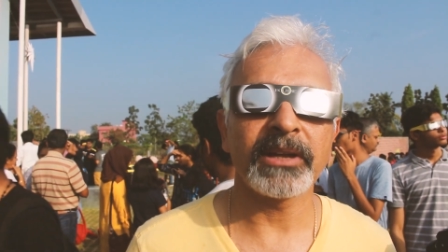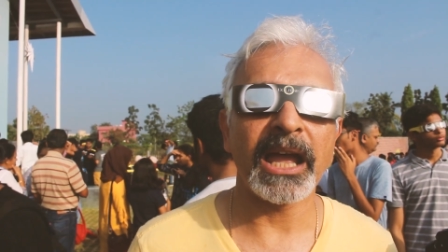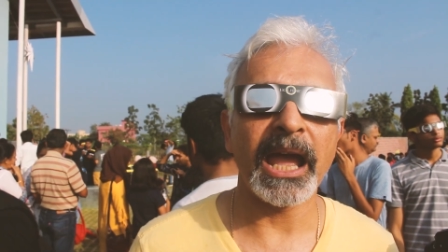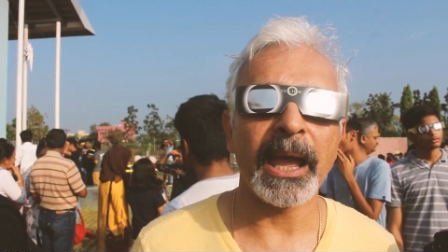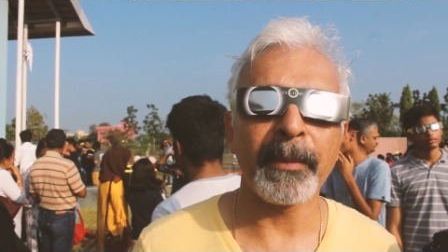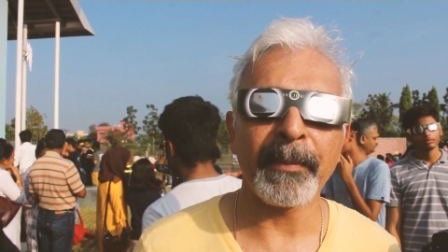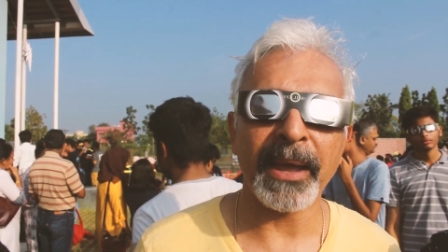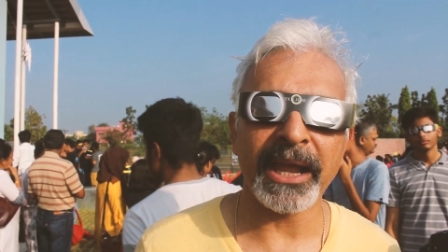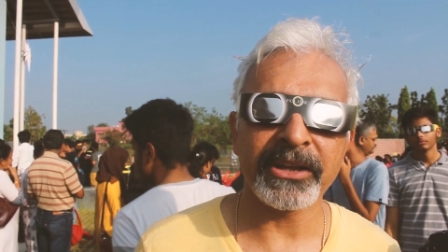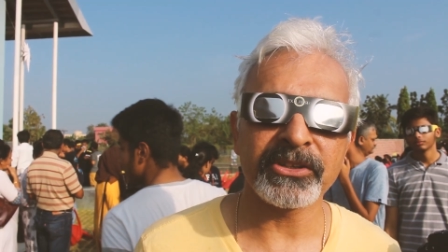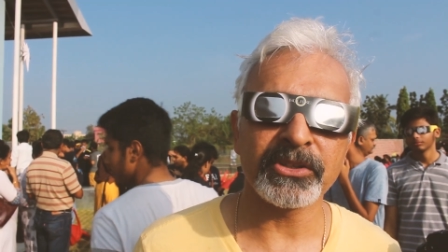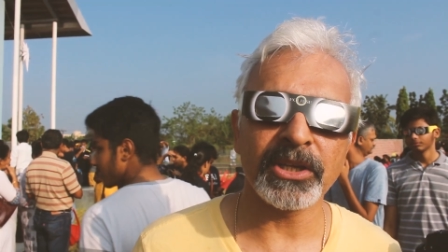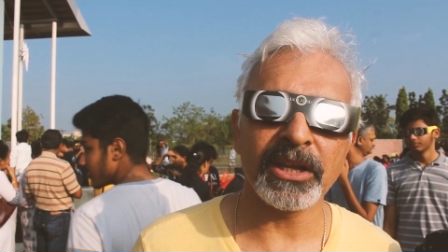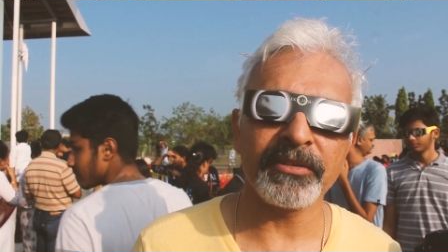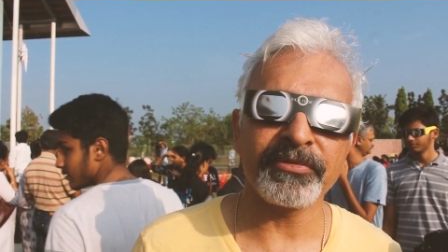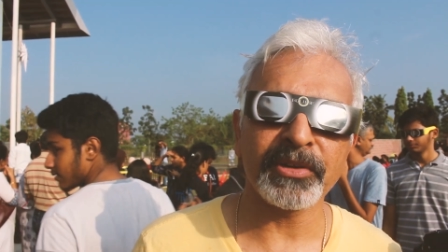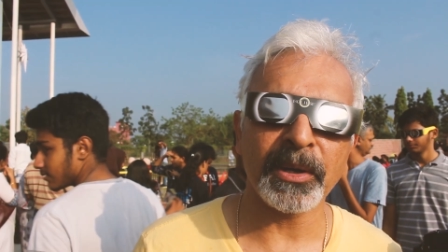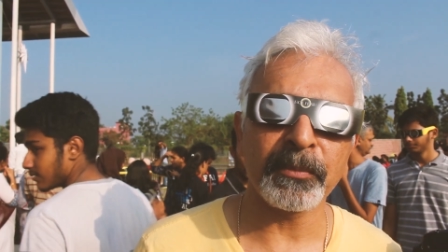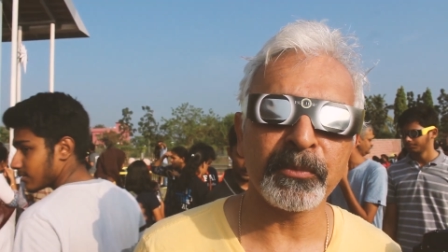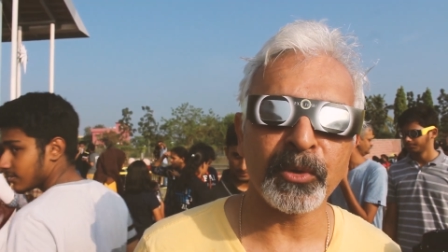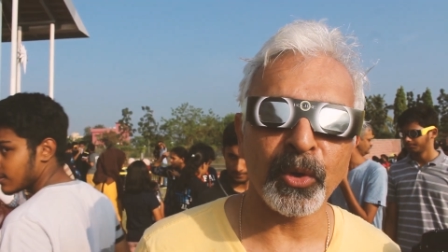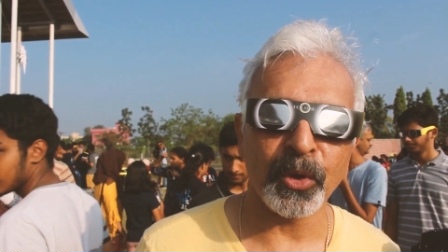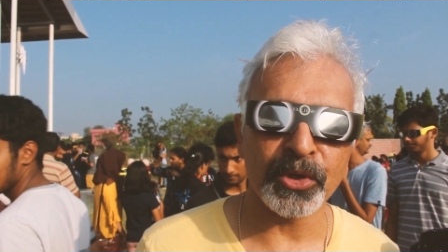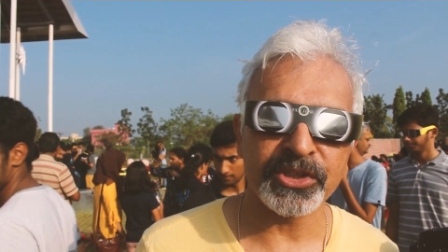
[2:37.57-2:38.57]
I'm actually
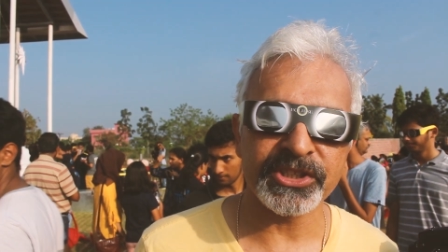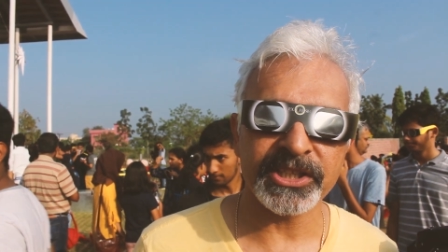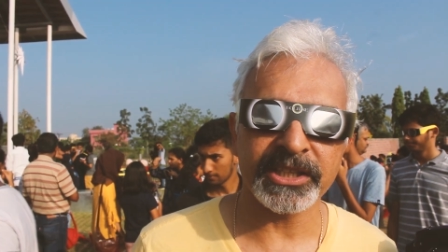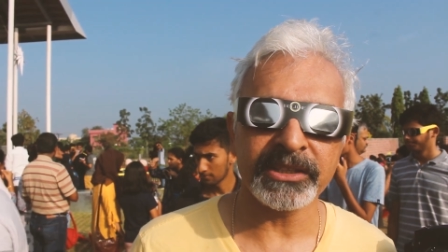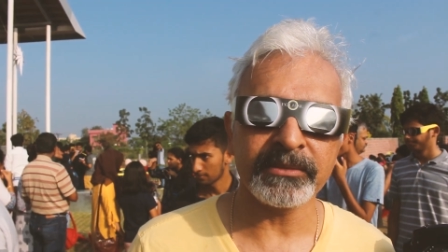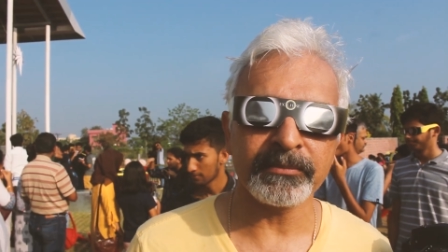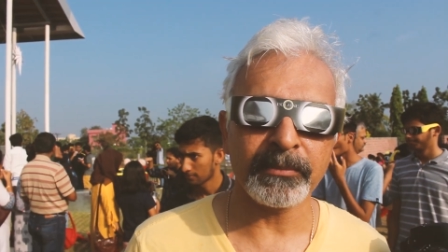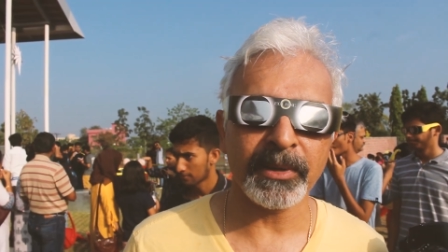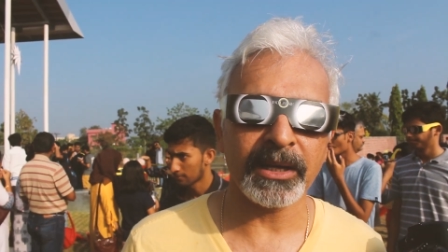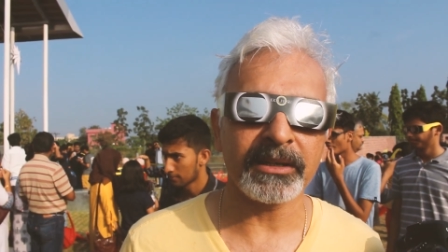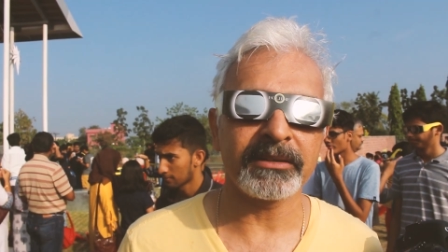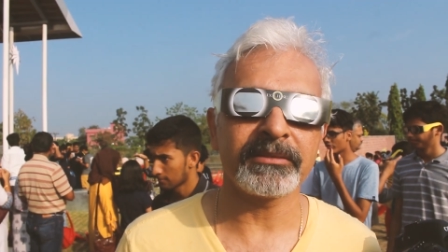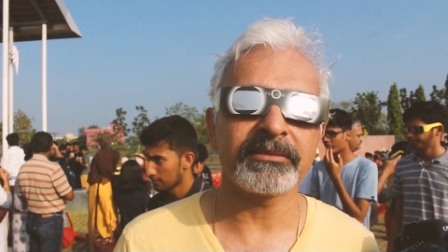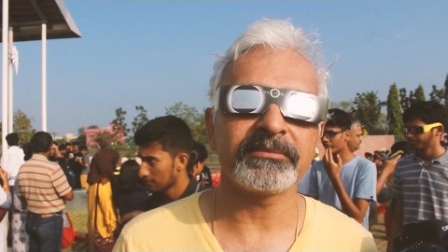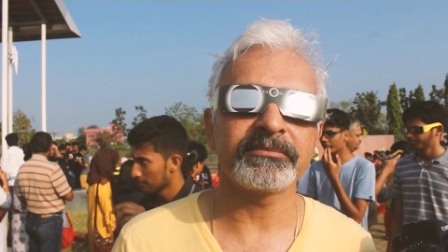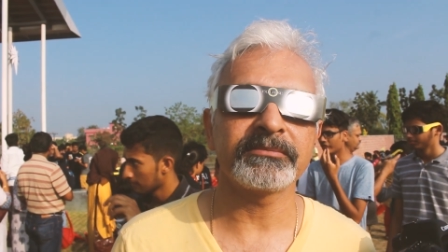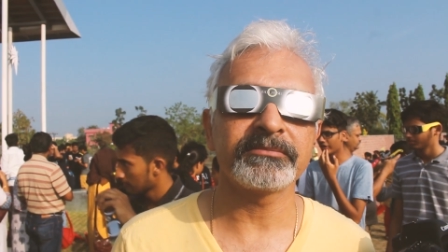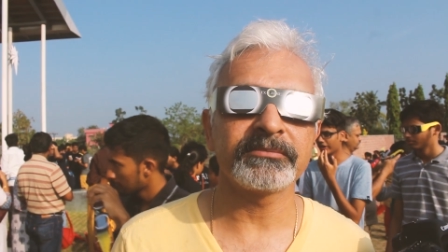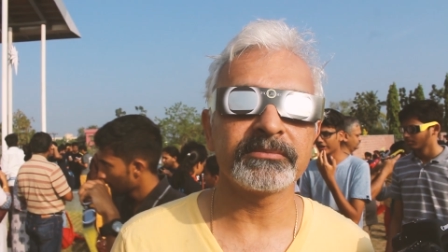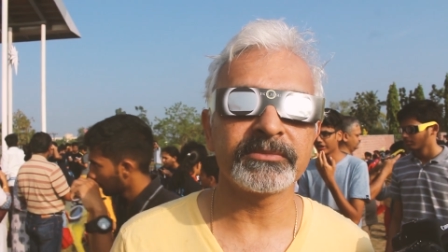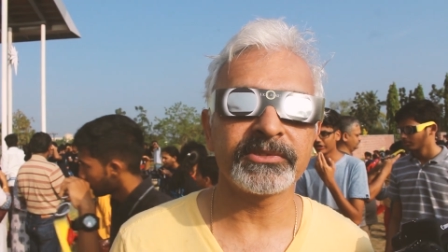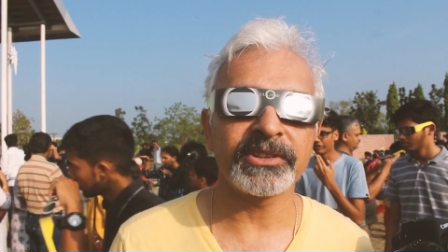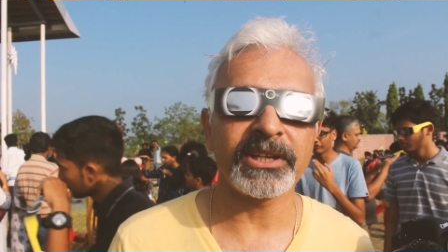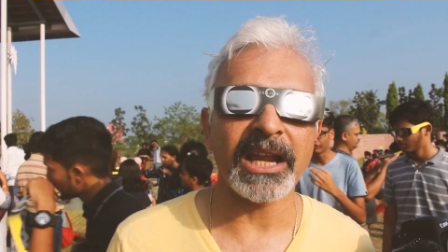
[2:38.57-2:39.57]
from Cochin, but
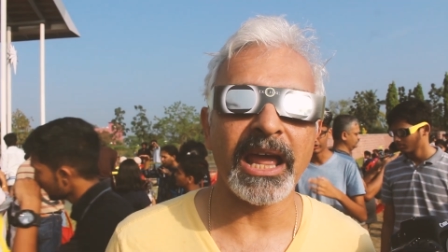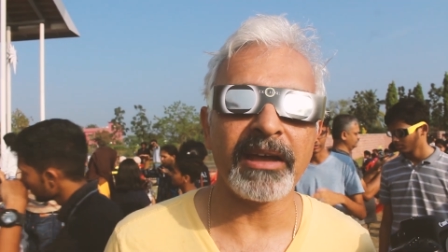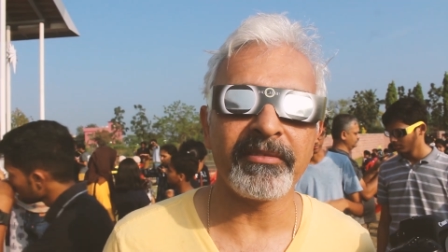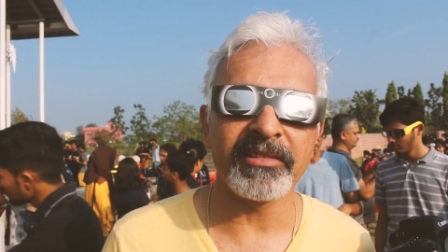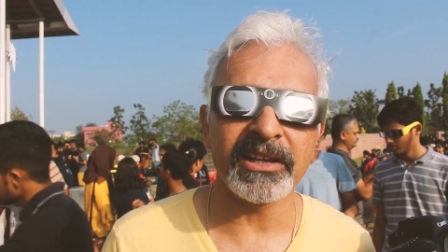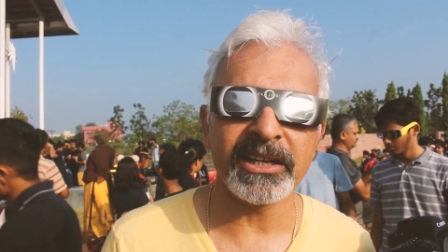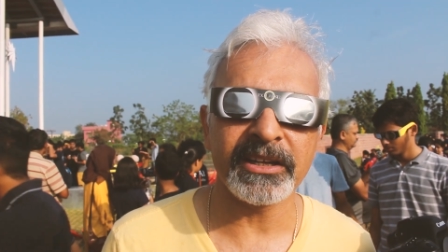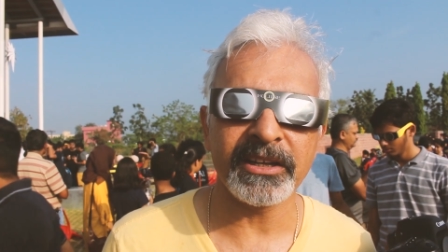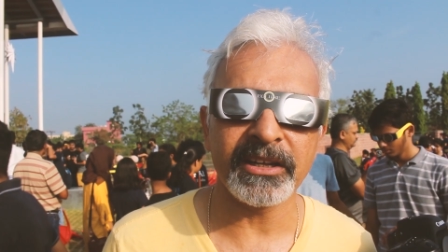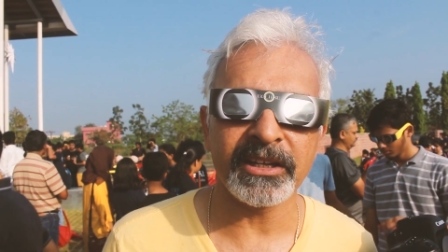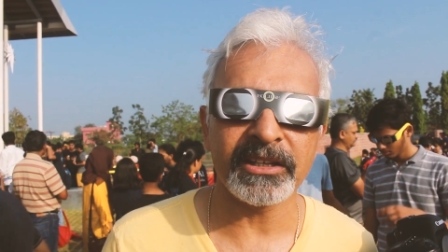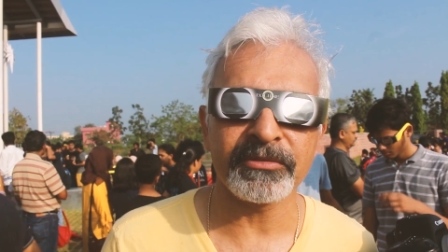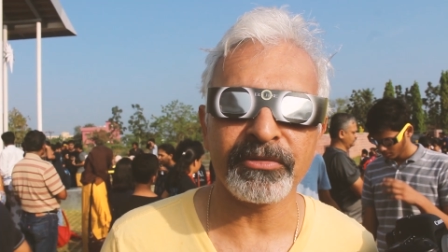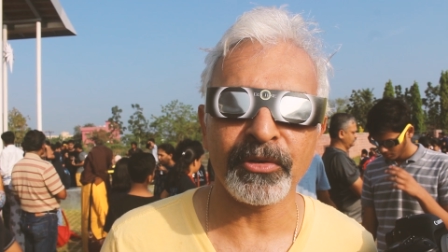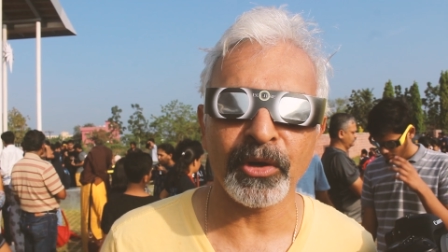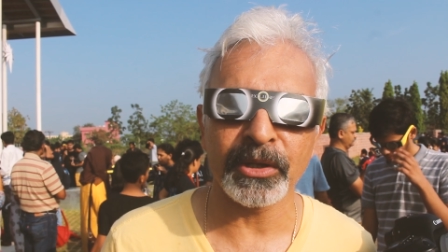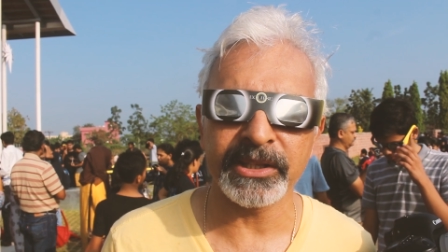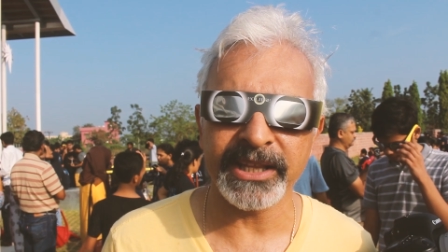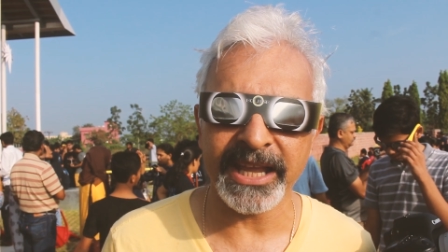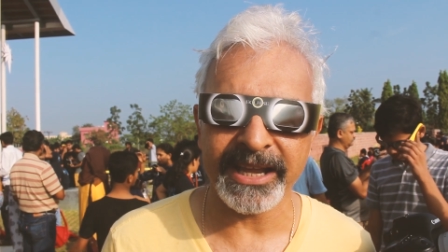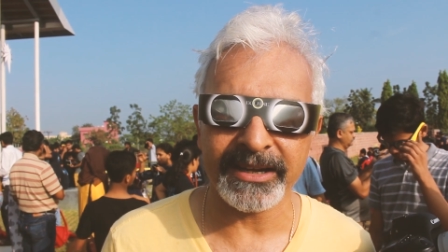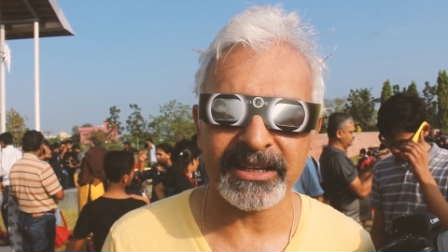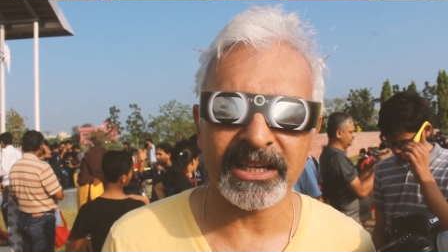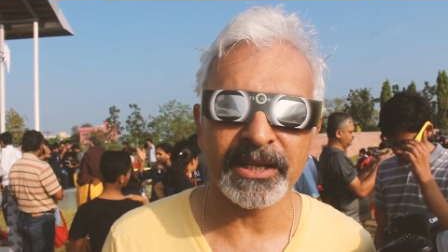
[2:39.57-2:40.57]
traveled here
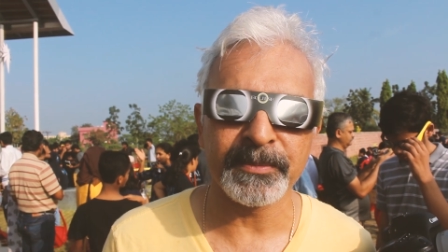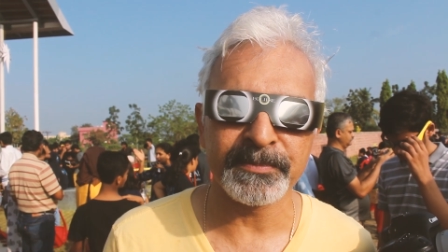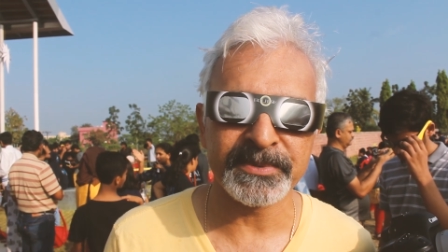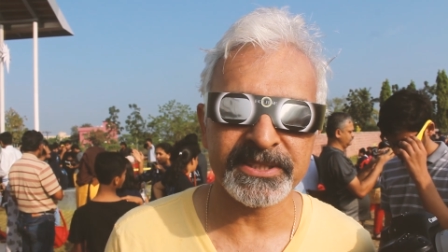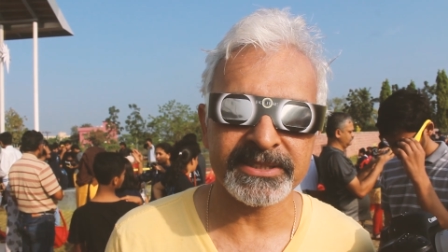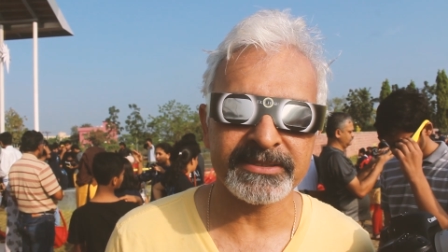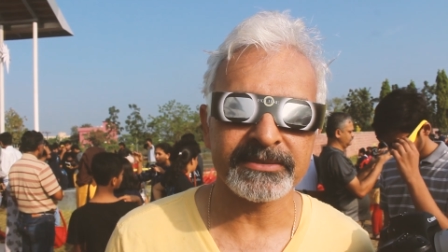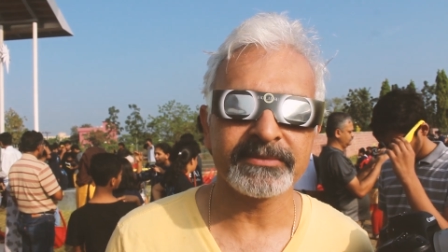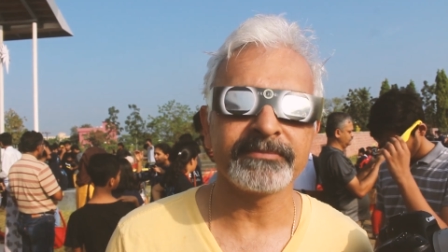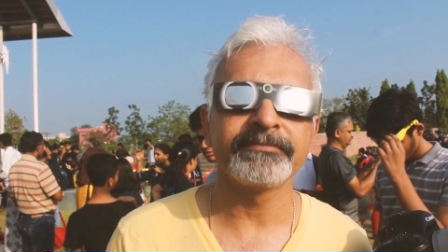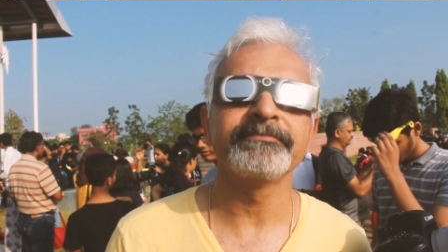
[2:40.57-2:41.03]
for the eclipse.